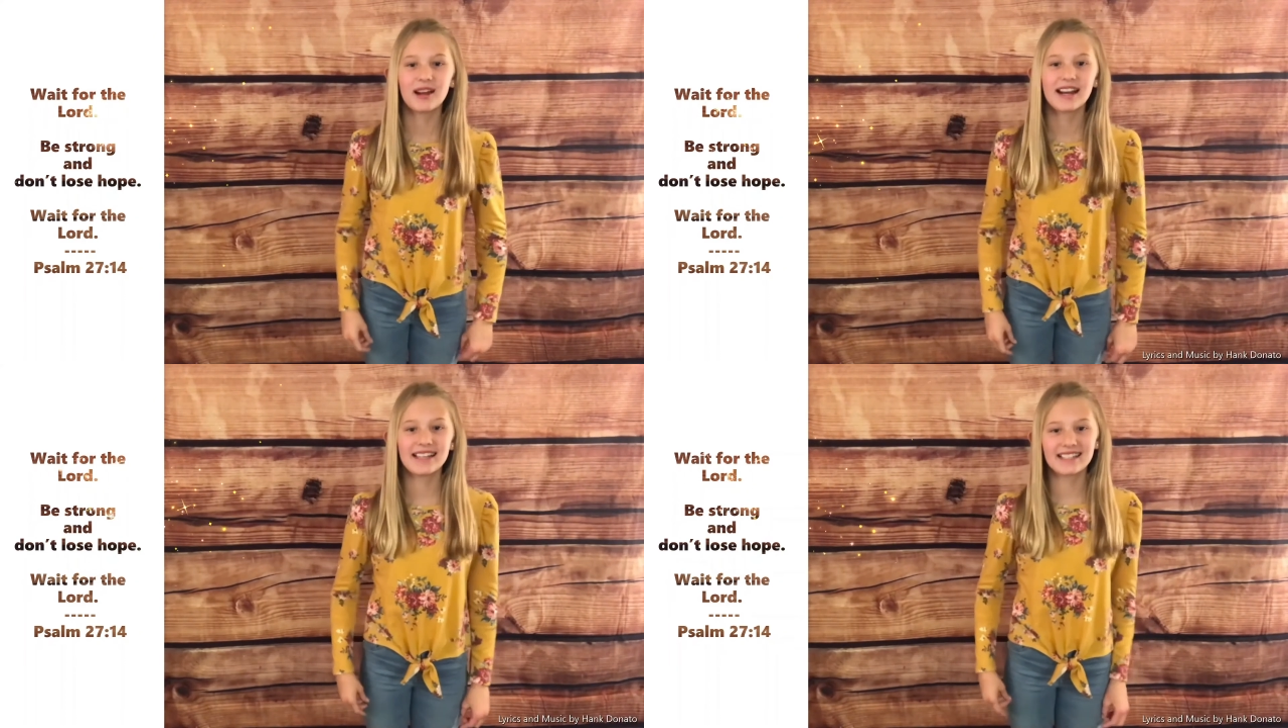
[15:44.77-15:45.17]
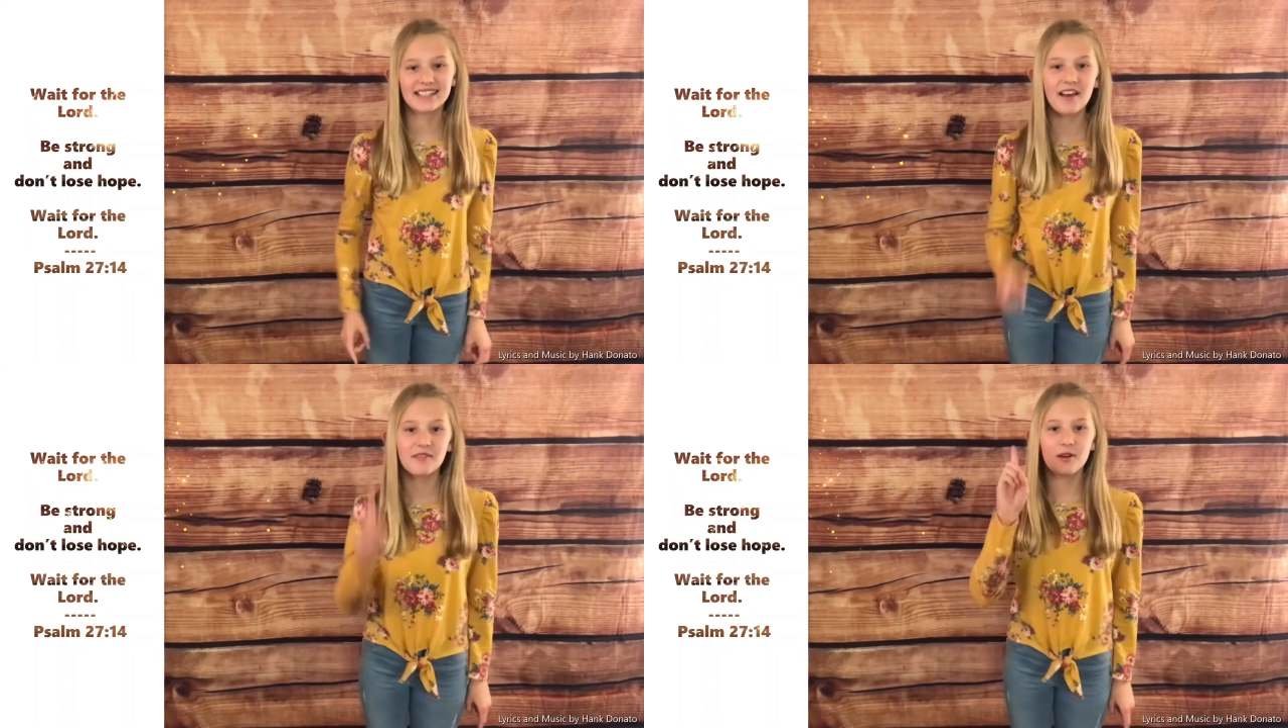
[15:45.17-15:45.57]

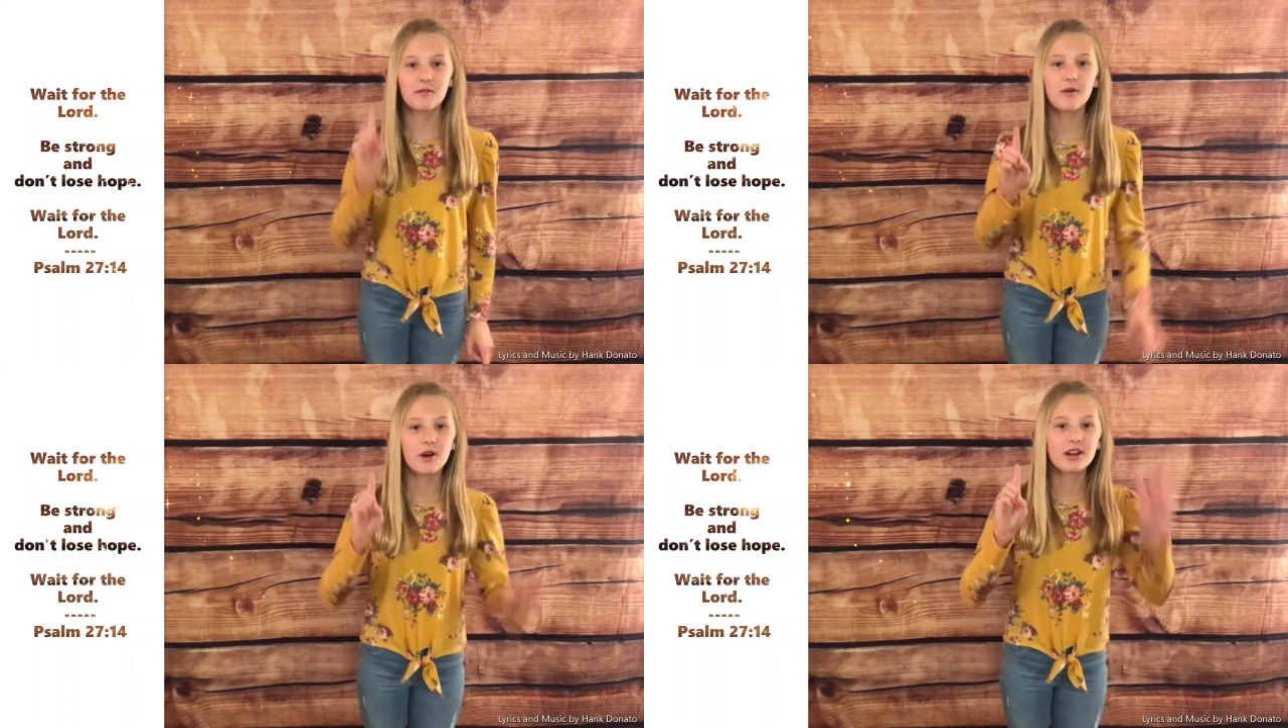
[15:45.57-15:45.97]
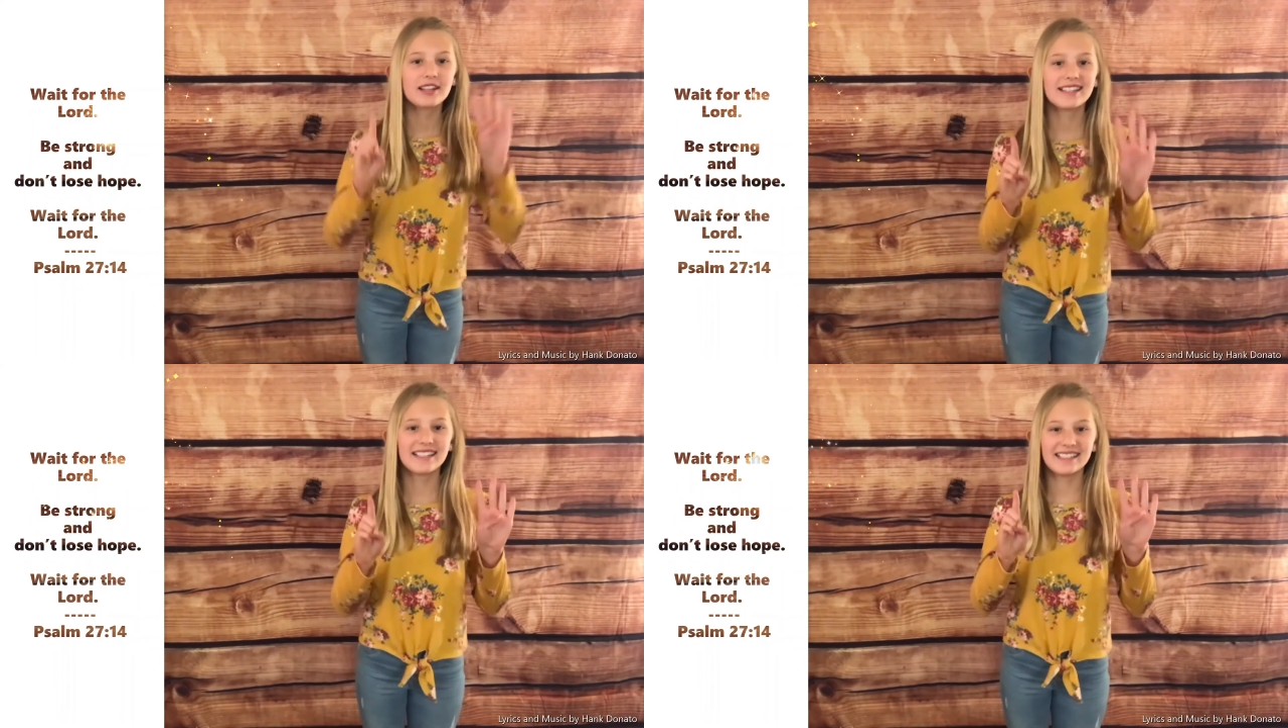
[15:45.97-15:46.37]

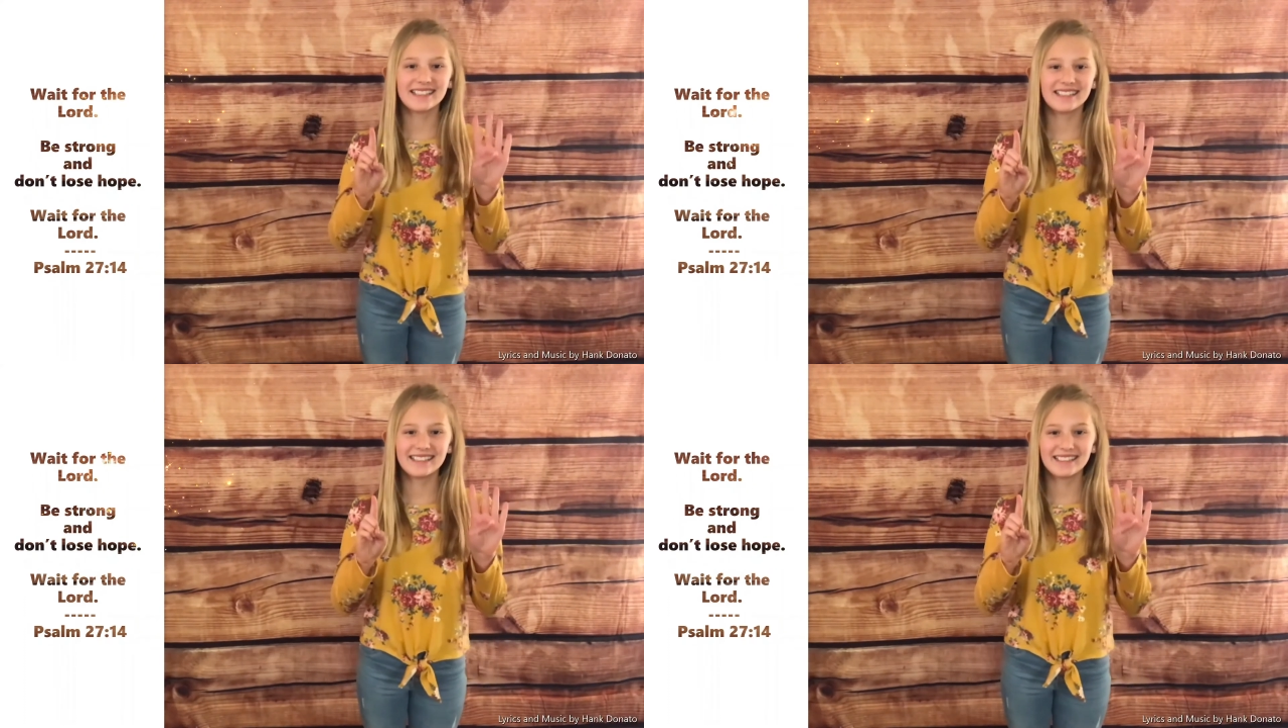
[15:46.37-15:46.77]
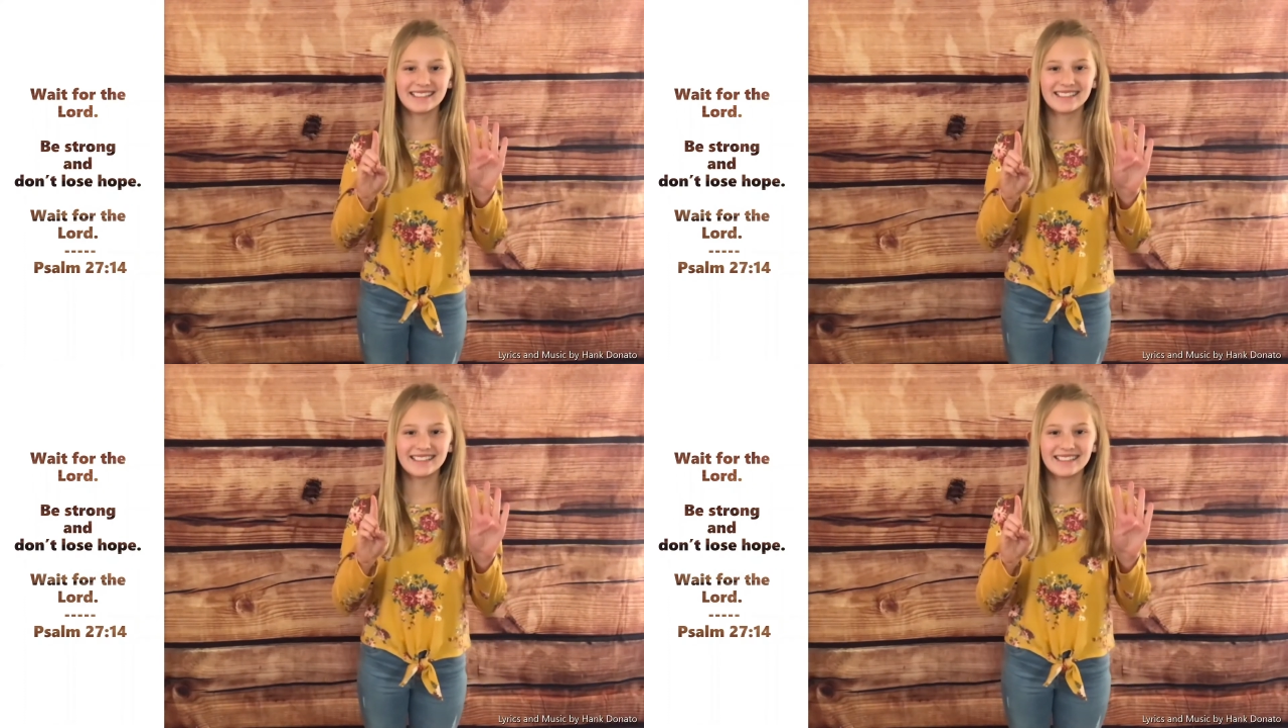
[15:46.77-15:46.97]
27:14.